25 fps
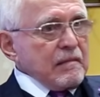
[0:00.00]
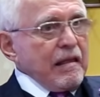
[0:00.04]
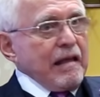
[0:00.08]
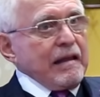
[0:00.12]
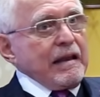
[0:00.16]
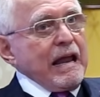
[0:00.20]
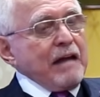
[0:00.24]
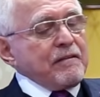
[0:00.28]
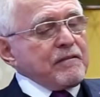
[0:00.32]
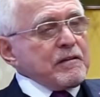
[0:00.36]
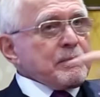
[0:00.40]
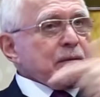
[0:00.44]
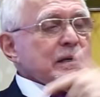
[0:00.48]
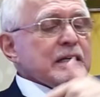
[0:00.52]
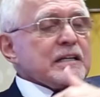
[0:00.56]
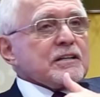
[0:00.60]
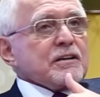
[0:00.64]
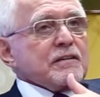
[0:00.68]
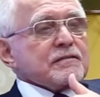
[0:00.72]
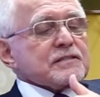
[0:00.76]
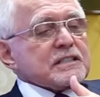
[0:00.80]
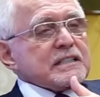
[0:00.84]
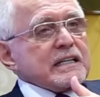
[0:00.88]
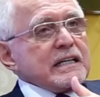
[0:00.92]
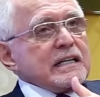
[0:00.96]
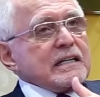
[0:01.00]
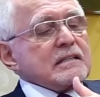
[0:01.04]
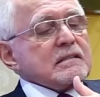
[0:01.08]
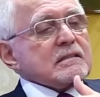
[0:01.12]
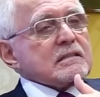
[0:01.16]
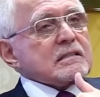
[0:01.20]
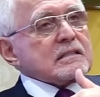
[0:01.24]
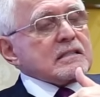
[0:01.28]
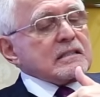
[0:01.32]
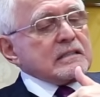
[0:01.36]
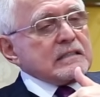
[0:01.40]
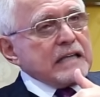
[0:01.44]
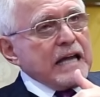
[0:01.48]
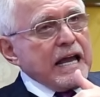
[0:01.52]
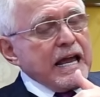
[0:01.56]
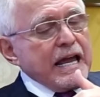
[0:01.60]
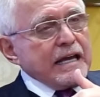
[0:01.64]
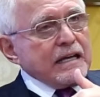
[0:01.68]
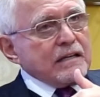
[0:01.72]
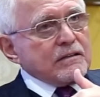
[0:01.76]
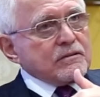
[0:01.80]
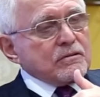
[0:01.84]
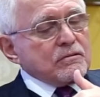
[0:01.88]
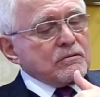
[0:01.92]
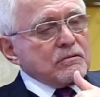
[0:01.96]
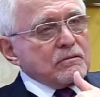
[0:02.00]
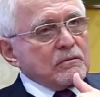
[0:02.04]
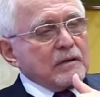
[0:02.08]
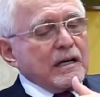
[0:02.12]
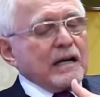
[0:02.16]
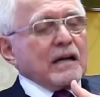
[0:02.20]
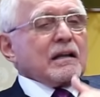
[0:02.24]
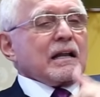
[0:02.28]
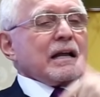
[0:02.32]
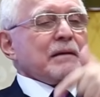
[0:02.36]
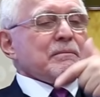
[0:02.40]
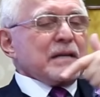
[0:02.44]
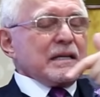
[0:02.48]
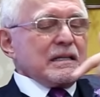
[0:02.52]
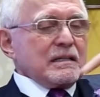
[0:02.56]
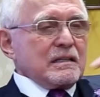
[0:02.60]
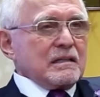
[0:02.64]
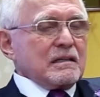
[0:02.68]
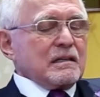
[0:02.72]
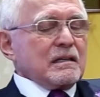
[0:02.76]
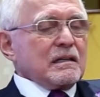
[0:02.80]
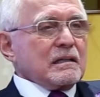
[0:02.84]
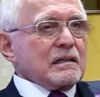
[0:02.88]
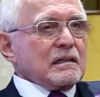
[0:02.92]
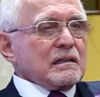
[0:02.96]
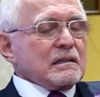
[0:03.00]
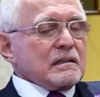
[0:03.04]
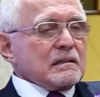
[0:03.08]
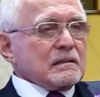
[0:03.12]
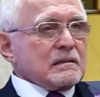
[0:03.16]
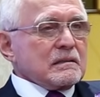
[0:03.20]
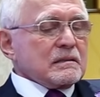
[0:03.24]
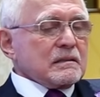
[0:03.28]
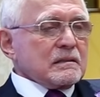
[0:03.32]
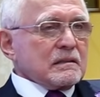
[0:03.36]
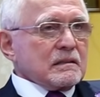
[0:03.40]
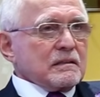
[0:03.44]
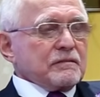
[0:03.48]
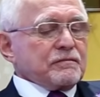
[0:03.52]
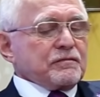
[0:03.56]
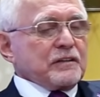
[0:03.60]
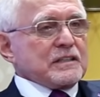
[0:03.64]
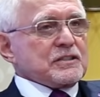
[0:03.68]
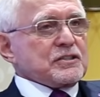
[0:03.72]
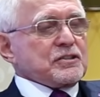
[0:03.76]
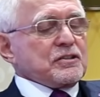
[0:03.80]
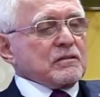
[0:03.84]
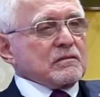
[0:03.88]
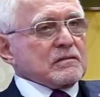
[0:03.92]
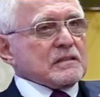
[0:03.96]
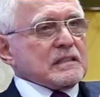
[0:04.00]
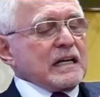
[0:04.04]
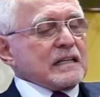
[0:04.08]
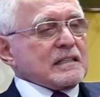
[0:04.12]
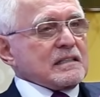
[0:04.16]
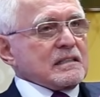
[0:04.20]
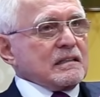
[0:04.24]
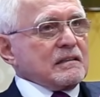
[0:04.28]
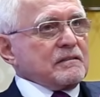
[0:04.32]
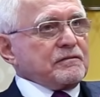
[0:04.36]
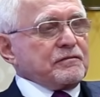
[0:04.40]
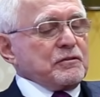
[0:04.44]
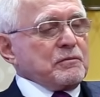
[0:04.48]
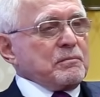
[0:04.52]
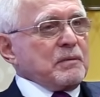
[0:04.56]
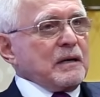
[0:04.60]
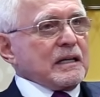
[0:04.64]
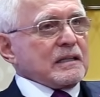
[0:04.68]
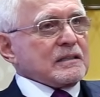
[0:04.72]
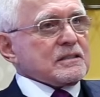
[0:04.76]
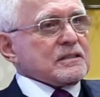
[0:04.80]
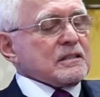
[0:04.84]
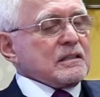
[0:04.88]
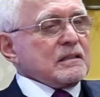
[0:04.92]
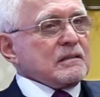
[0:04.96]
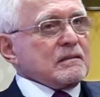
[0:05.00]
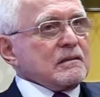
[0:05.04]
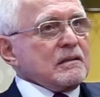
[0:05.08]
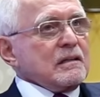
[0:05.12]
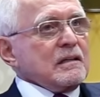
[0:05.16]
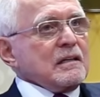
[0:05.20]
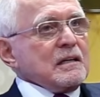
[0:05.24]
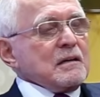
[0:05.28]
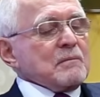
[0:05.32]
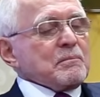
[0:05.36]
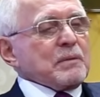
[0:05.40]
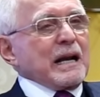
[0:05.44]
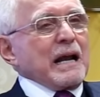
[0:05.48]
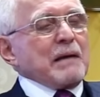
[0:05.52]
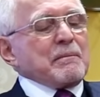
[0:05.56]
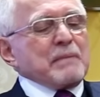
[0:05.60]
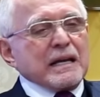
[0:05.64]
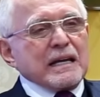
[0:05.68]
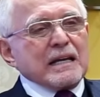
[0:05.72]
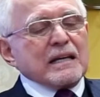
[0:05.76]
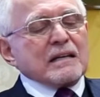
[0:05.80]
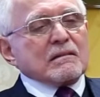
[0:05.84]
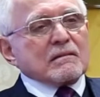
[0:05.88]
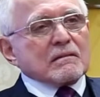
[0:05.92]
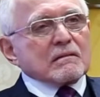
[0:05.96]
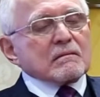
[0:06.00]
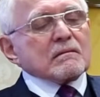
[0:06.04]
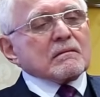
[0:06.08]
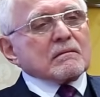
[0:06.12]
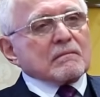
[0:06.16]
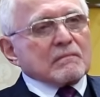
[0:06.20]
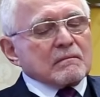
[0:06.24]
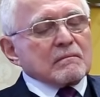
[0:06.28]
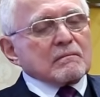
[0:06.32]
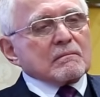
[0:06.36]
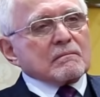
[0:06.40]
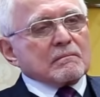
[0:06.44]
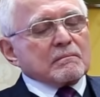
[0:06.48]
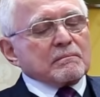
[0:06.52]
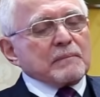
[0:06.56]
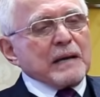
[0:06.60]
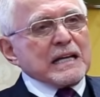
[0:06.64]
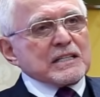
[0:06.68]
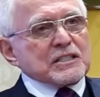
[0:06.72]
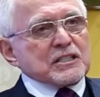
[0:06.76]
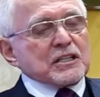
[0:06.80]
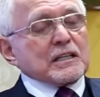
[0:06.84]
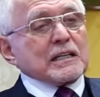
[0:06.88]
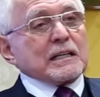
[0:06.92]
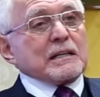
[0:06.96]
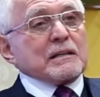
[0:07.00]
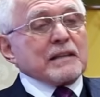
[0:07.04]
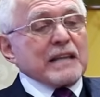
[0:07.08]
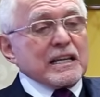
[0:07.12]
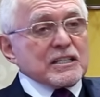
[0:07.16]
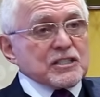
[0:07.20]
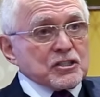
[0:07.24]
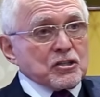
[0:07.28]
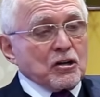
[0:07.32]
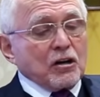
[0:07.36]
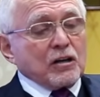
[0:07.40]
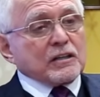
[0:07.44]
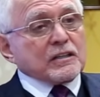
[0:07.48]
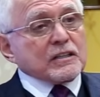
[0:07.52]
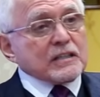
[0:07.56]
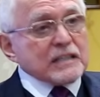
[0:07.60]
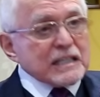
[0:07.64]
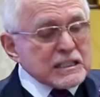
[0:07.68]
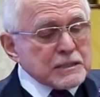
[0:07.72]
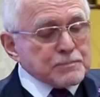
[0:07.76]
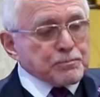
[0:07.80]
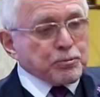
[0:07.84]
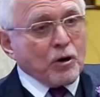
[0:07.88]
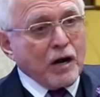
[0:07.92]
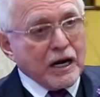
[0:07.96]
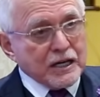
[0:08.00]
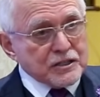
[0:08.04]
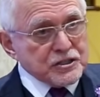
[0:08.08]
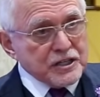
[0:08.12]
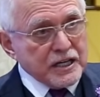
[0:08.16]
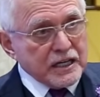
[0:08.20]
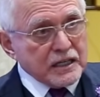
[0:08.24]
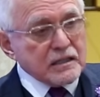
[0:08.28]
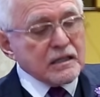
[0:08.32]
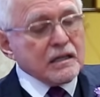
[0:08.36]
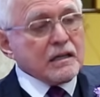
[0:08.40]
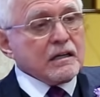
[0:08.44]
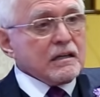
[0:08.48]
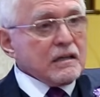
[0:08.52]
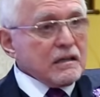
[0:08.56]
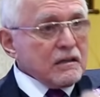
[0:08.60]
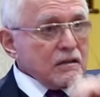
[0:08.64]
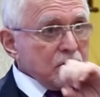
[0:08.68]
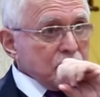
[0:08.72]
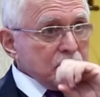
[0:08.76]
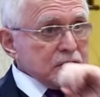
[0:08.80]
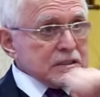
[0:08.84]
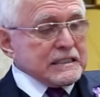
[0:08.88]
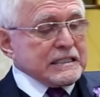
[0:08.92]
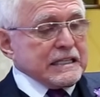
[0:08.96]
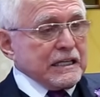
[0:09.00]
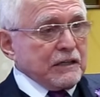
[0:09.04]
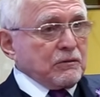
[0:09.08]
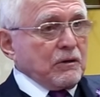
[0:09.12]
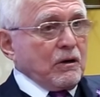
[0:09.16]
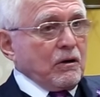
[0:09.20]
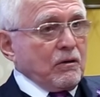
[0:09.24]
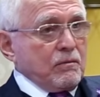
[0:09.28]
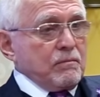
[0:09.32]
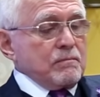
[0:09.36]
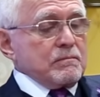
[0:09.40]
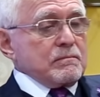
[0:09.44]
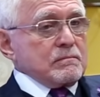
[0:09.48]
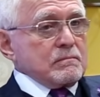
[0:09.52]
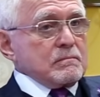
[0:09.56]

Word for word: And everybody you've seen to date, well, I mean, uh, the French girl's got a few bucks, and but I mean, basically, they started this project with zero.